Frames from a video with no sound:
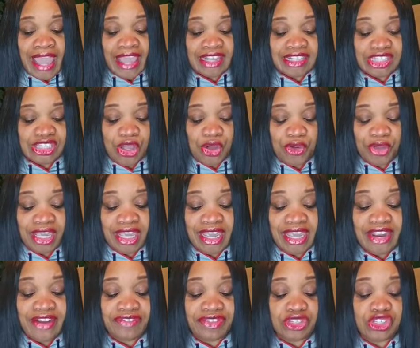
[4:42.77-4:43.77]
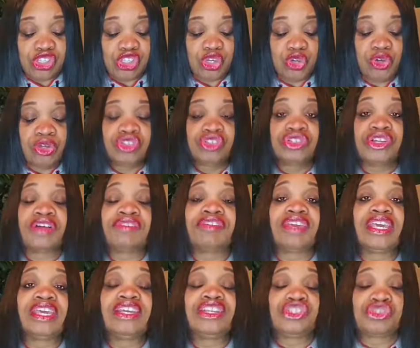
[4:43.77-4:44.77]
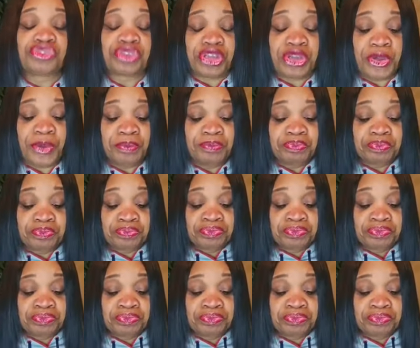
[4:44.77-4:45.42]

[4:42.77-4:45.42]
And so here, the children of Israel